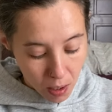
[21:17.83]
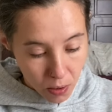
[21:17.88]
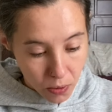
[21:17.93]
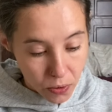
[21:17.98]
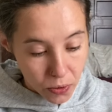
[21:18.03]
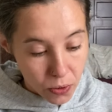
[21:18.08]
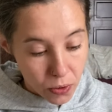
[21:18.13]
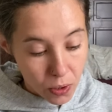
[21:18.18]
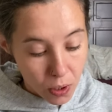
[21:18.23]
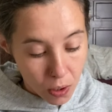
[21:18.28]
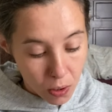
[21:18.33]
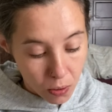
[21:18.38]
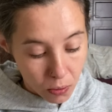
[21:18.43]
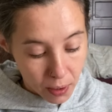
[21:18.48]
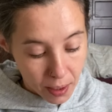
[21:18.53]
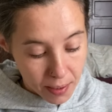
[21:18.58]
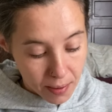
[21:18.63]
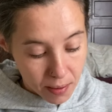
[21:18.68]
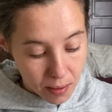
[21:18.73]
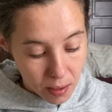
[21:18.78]
So
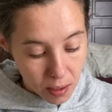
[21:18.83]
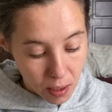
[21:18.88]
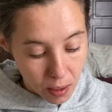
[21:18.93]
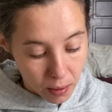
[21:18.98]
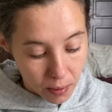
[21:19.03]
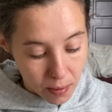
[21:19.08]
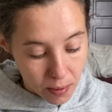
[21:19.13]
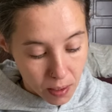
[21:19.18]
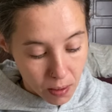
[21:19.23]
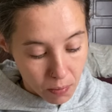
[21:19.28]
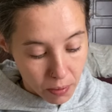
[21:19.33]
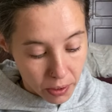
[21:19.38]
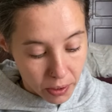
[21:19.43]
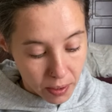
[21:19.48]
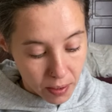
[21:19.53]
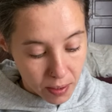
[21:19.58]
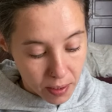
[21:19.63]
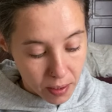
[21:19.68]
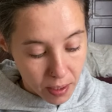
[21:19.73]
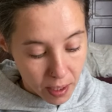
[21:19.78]
let's see, let's see what
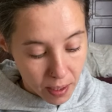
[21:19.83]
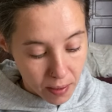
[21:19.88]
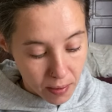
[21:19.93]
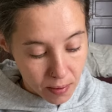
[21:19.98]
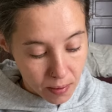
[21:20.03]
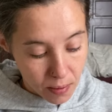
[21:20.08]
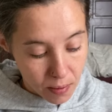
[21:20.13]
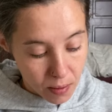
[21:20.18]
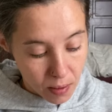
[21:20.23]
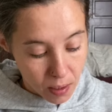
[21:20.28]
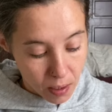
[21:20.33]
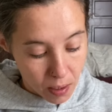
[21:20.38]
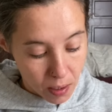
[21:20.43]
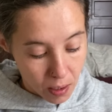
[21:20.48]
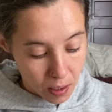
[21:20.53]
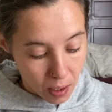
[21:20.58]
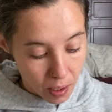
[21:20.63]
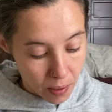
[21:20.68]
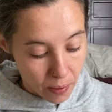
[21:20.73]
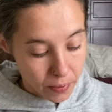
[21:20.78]
this says and see
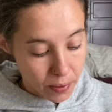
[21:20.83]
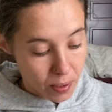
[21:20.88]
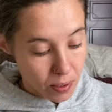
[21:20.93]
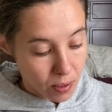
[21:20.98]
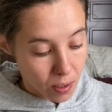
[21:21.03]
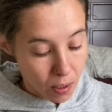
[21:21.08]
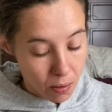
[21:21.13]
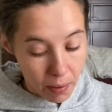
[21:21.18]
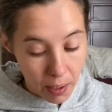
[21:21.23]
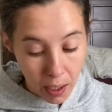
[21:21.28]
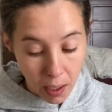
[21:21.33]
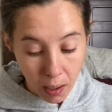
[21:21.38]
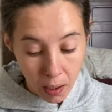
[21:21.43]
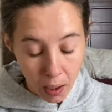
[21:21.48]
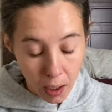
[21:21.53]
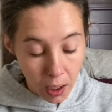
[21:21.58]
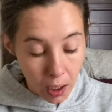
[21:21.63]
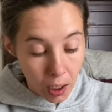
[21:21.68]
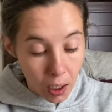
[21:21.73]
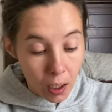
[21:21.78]
how these go hand in
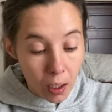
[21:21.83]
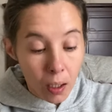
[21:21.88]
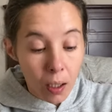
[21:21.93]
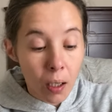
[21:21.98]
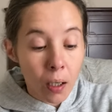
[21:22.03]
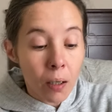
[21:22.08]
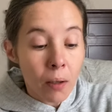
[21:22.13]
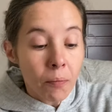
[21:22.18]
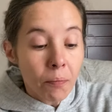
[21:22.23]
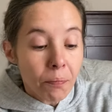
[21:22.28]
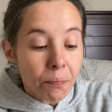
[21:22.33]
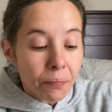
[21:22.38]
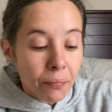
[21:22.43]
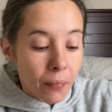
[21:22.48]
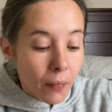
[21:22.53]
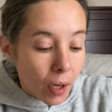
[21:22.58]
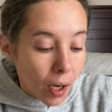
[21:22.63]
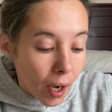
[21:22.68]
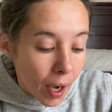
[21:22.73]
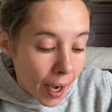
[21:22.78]
hand.
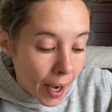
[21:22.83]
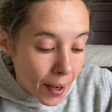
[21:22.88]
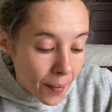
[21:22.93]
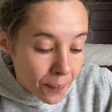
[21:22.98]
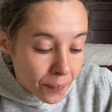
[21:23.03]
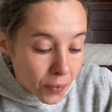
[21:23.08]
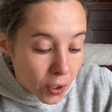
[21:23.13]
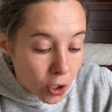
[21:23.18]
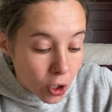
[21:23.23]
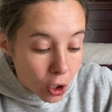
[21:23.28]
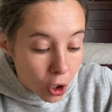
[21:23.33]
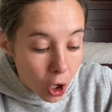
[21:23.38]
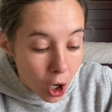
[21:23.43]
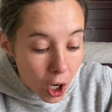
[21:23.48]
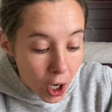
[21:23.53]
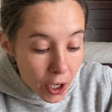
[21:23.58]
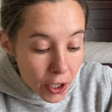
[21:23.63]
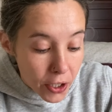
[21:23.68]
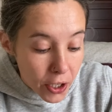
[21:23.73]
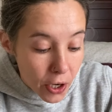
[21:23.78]
Um, your
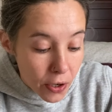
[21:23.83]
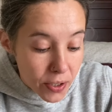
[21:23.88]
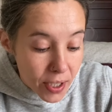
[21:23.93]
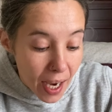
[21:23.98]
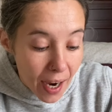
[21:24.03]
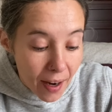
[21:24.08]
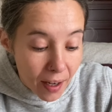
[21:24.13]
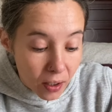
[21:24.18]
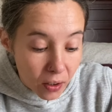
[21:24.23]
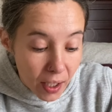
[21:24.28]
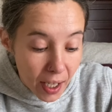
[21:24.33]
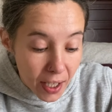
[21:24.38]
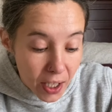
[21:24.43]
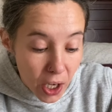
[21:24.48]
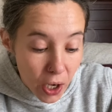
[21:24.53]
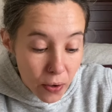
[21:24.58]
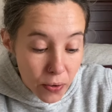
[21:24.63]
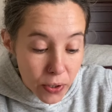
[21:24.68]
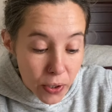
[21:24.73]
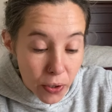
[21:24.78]
heart knows how to let
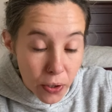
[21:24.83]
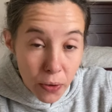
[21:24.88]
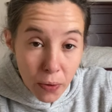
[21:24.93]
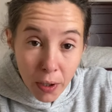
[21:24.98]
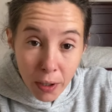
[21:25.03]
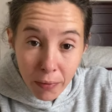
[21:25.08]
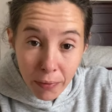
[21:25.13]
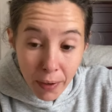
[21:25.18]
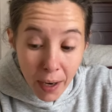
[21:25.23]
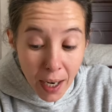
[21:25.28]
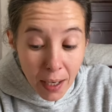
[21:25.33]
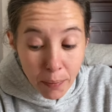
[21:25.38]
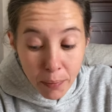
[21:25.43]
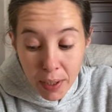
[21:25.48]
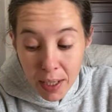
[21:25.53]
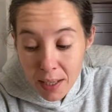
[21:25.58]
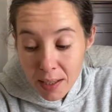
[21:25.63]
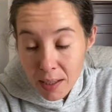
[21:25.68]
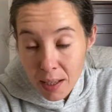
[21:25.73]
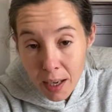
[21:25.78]
go so you can find
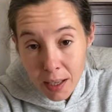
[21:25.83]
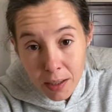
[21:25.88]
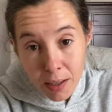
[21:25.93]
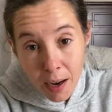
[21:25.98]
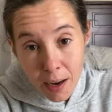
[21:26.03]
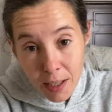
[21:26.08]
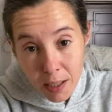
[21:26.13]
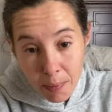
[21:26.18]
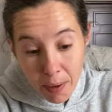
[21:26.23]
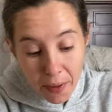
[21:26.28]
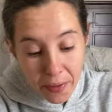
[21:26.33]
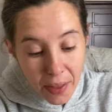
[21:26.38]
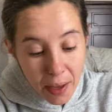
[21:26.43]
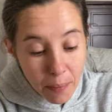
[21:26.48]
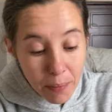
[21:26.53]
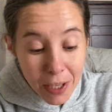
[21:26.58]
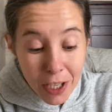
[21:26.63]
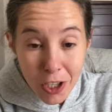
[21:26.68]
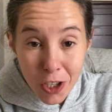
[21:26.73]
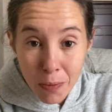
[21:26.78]
peace. And I talked about that
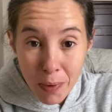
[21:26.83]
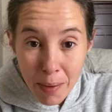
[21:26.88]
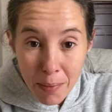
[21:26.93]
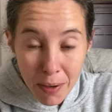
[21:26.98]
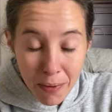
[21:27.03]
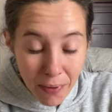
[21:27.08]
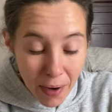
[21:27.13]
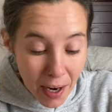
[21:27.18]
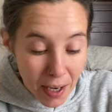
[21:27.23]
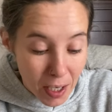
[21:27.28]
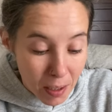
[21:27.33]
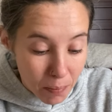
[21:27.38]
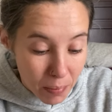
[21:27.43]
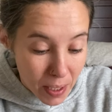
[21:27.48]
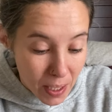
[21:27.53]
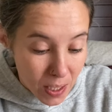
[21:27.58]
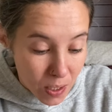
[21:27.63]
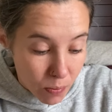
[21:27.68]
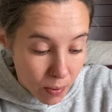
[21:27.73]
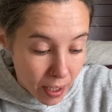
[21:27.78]
peace. You may be finding
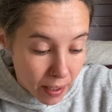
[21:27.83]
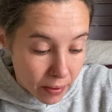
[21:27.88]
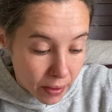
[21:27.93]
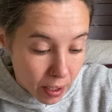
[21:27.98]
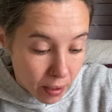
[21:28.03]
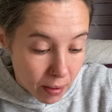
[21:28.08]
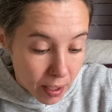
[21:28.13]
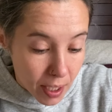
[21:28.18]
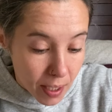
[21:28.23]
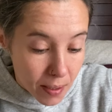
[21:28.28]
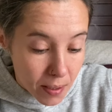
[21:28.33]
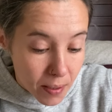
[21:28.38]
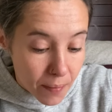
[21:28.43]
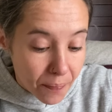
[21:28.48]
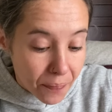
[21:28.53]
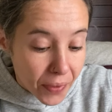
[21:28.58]
peace, right? There it is.